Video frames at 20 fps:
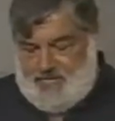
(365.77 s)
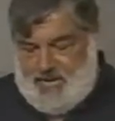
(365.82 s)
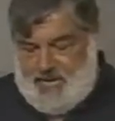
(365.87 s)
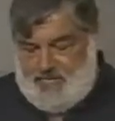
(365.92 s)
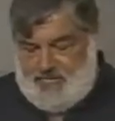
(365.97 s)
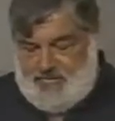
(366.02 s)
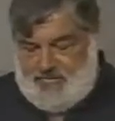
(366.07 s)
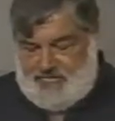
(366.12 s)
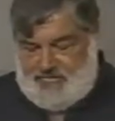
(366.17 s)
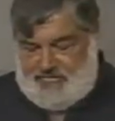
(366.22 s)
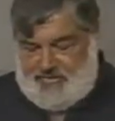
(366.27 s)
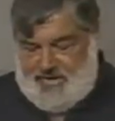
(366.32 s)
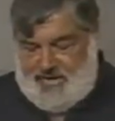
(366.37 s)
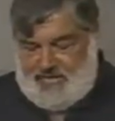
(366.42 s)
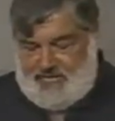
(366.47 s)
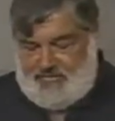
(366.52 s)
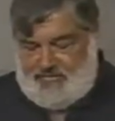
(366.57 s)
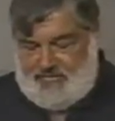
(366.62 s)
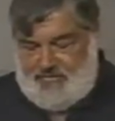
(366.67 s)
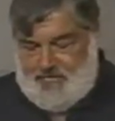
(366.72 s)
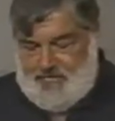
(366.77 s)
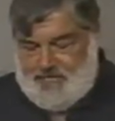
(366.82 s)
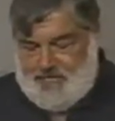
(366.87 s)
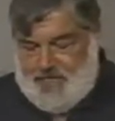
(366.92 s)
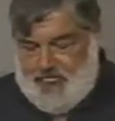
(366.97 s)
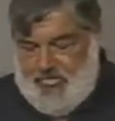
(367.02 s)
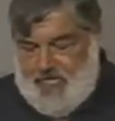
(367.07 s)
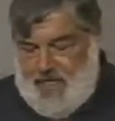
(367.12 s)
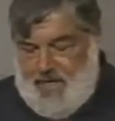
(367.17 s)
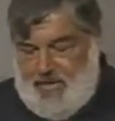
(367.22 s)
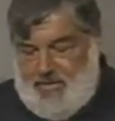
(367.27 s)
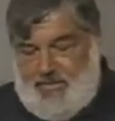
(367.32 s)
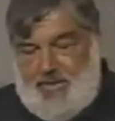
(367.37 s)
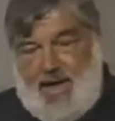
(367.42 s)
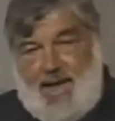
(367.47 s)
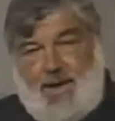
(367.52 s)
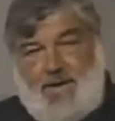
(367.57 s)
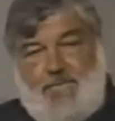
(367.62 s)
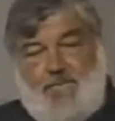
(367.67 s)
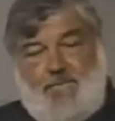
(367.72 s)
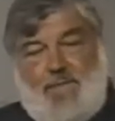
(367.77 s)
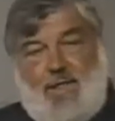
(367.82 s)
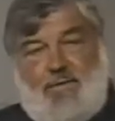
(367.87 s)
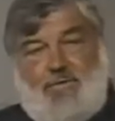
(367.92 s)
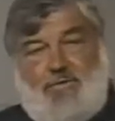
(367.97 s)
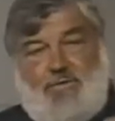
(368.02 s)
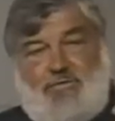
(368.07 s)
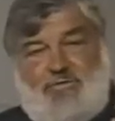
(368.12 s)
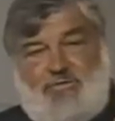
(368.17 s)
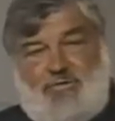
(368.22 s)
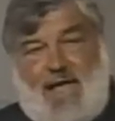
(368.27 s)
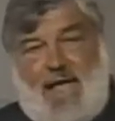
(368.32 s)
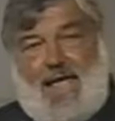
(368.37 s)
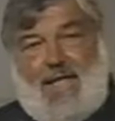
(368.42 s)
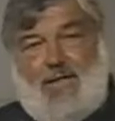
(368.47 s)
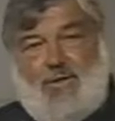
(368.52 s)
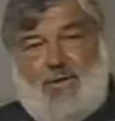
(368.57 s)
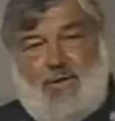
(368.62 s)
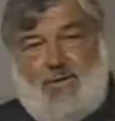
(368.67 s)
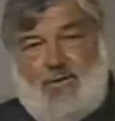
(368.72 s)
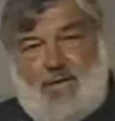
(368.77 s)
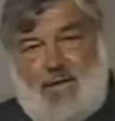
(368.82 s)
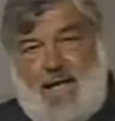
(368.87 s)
number 6. Then the cycle